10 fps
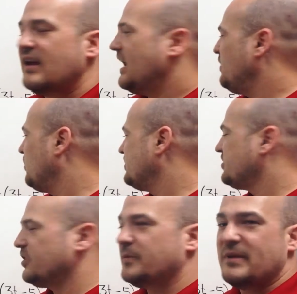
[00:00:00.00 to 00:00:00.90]
and one
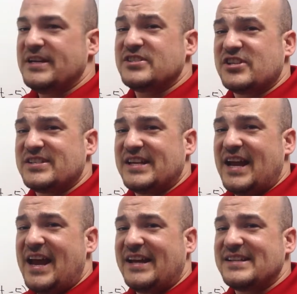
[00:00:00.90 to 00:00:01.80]
term is just an
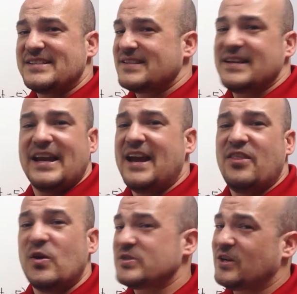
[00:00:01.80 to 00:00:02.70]
x, and
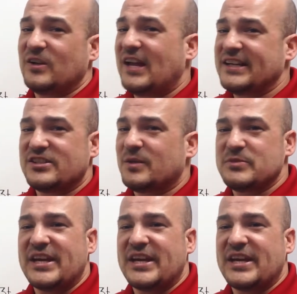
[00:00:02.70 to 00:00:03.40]
those aren't like terms.